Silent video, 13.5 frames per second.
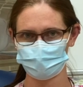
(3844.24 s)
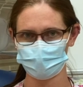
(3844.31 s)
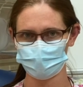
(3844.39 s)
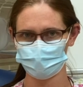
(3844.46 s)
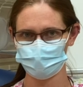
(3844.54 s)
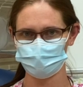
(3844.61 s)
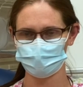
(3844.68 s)

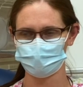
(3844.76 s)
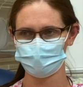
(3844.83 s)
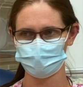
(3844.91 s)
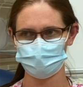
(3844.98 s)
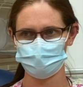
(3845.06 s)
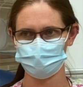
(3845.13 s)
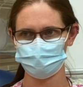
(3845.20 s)
pounds, but
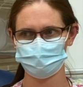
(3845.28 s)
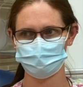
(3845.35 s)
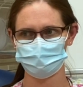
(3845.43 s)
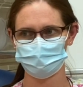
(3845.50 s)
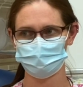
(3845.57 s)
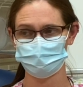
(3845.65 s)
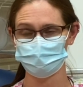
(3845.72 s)
that's
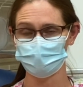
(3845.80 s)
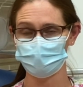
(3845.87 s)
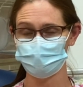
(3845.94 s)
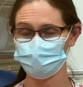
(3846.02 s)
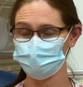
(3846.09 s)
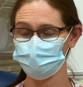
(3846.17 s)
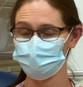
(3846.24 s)
not
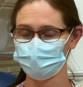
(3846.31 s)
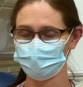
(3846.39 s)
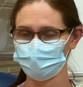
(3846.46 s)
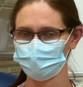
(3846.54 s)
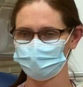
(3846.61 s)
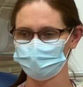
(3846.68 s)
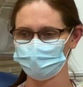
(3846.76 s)

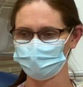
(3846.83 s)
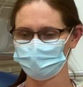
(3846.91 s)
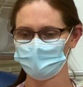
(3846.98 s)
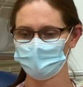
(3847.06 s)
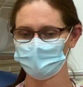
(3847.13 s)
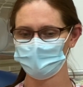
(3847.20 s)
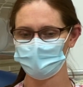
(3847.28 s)
necessarily
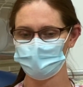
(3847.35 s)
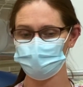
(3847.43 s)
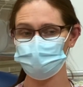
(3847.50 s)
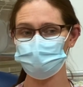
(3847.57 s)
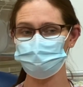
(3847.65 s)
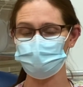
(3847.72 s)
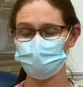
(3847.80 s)

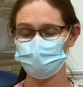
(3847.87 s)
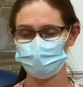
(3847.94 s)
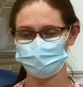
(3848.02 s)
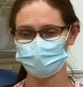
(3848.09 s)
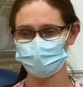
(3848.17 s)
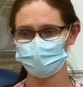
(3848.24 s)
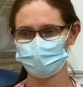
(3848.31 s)

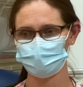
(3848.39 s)
specific.